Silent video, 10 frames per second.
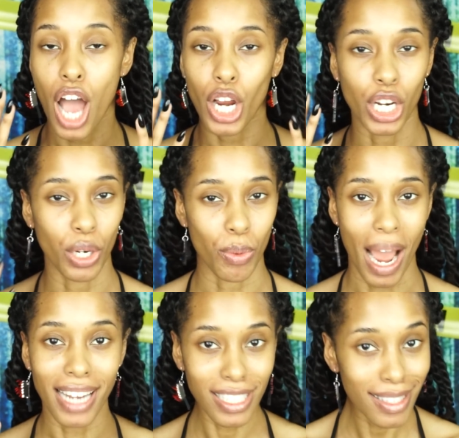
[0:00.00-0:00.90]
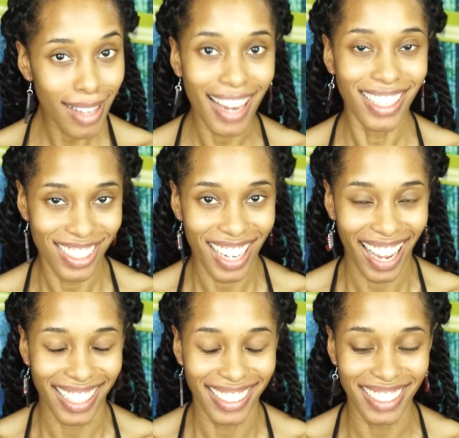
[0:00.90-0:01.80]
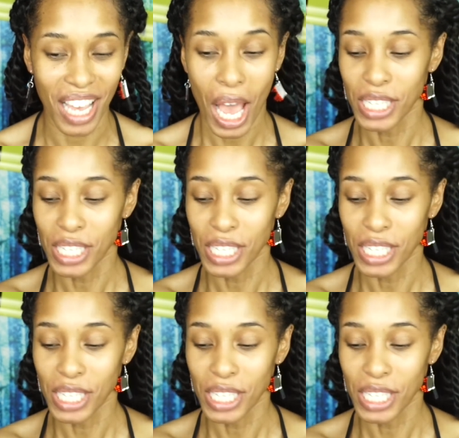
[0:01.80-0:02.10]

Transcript: congratulations